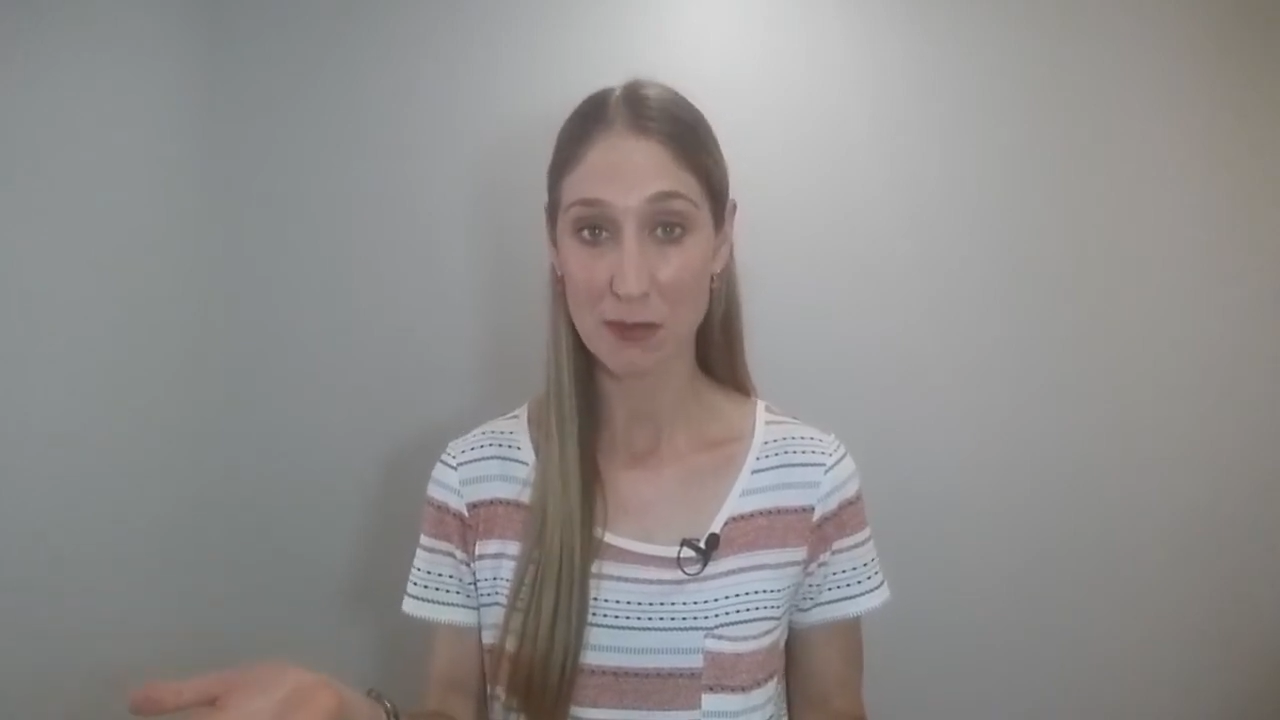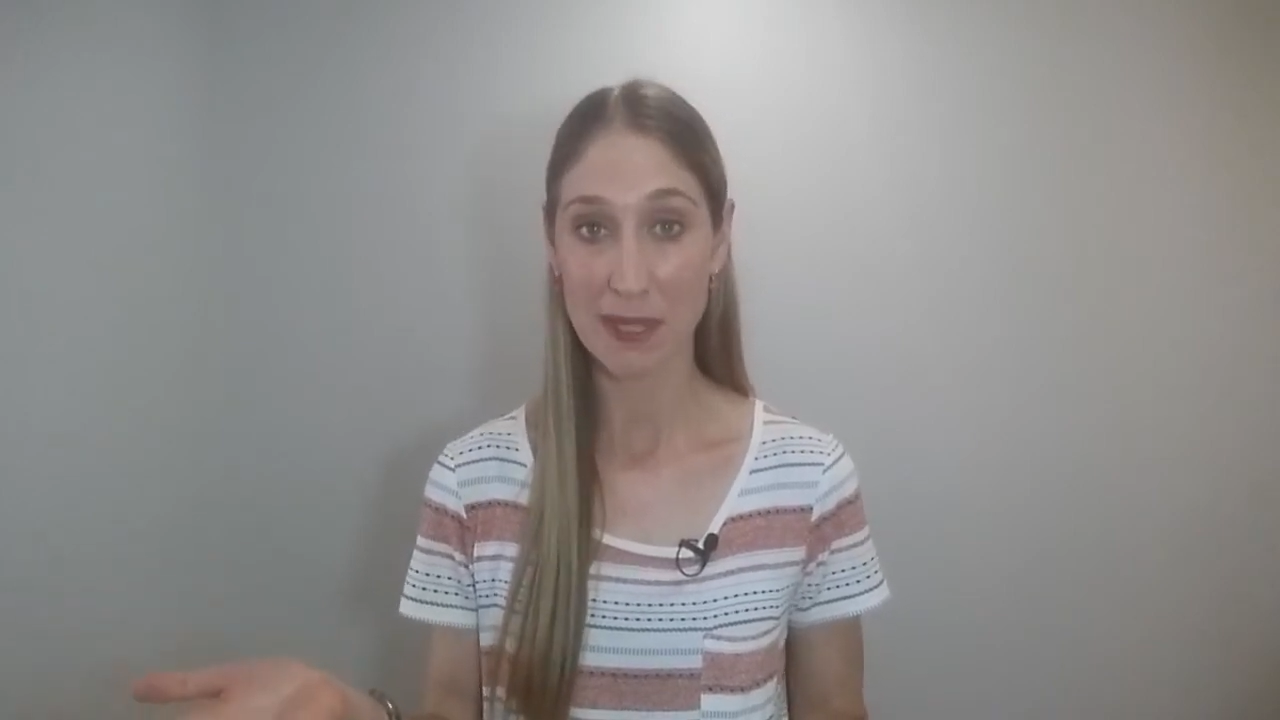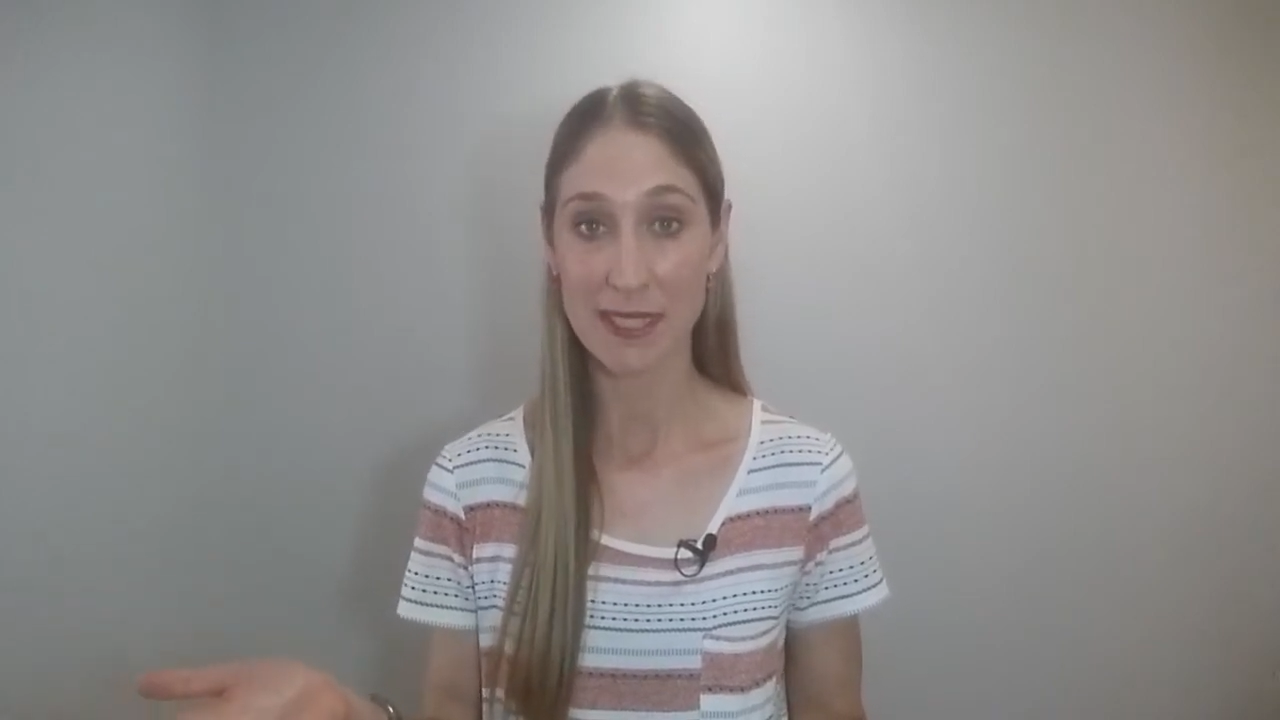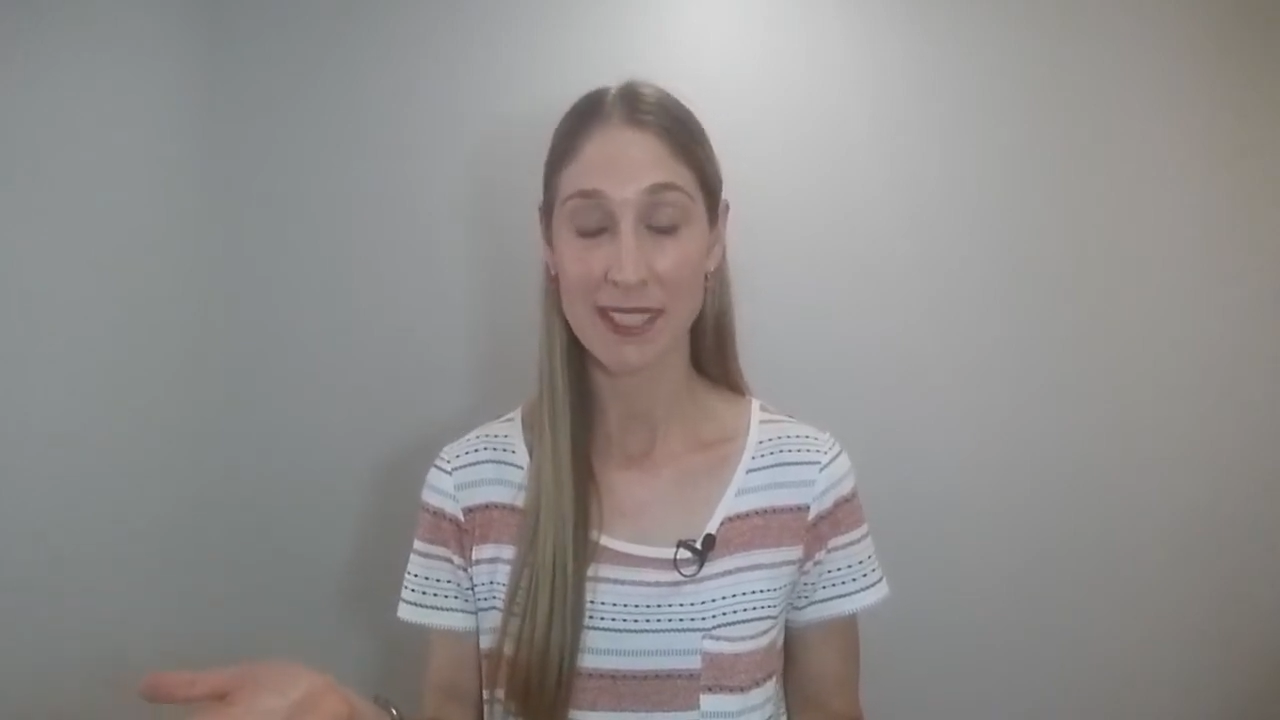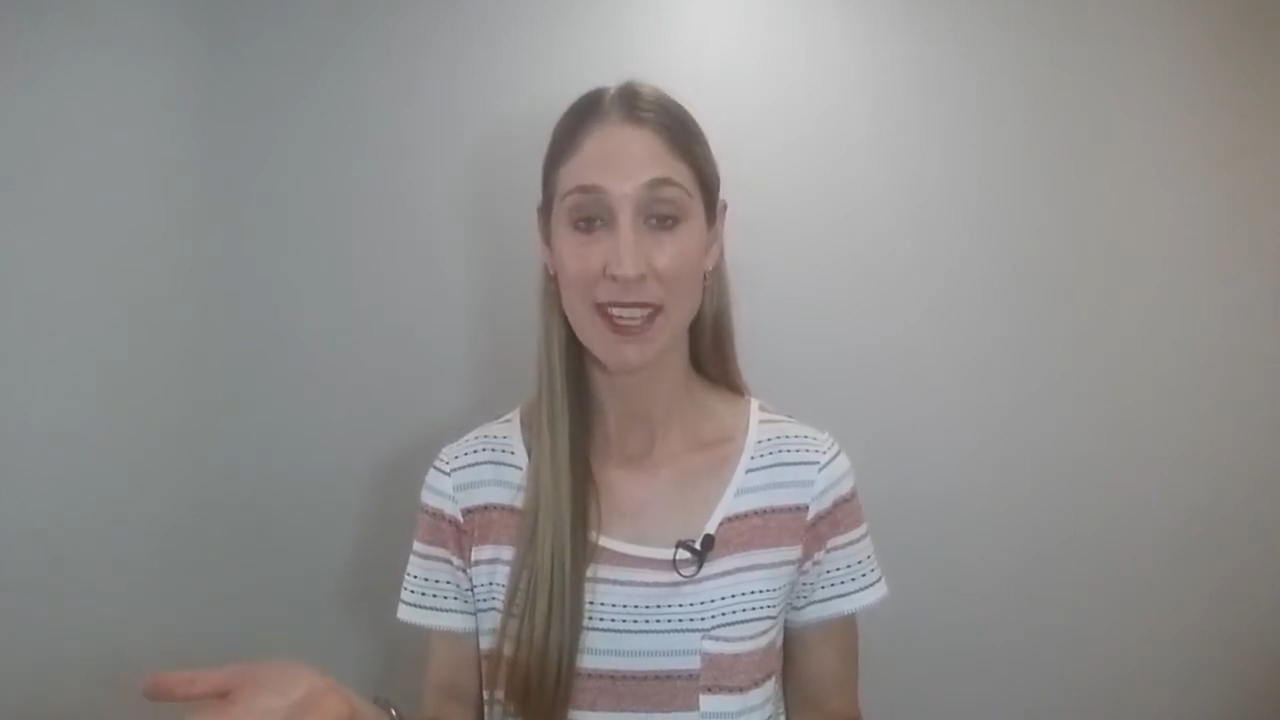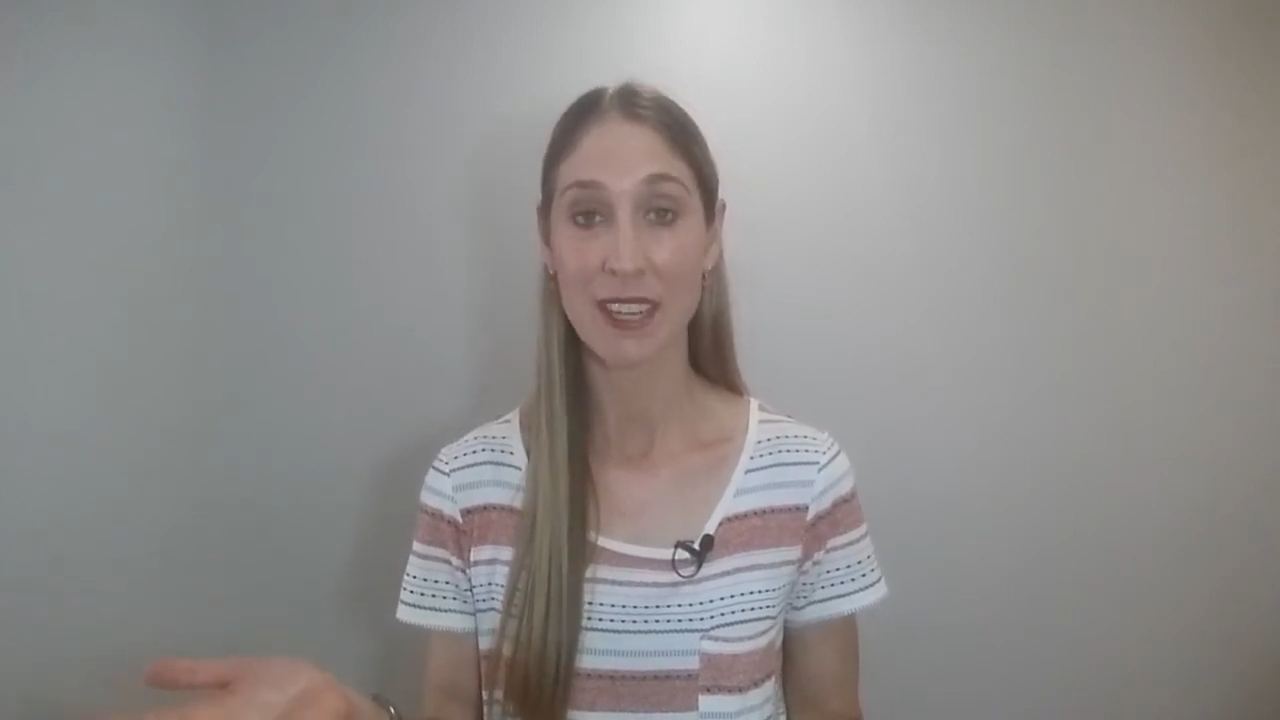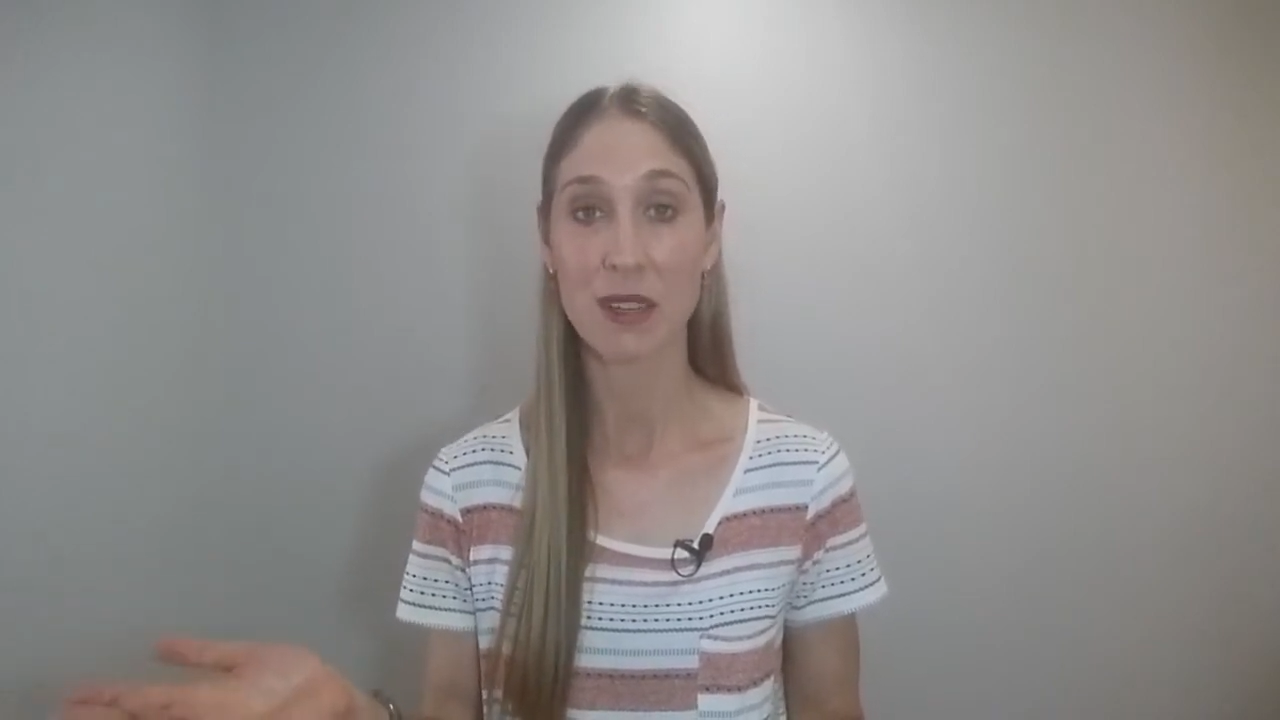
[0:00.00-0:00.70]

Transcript: me and said,